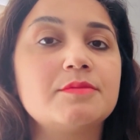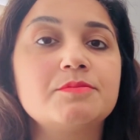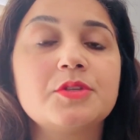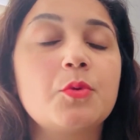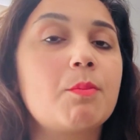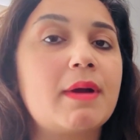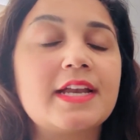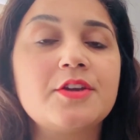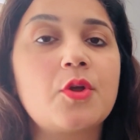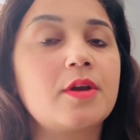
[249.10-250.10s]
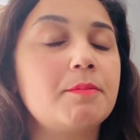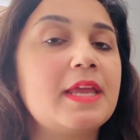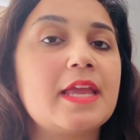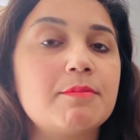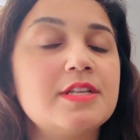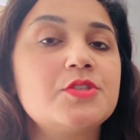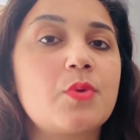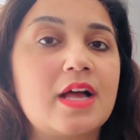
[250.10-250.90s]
you might not be able to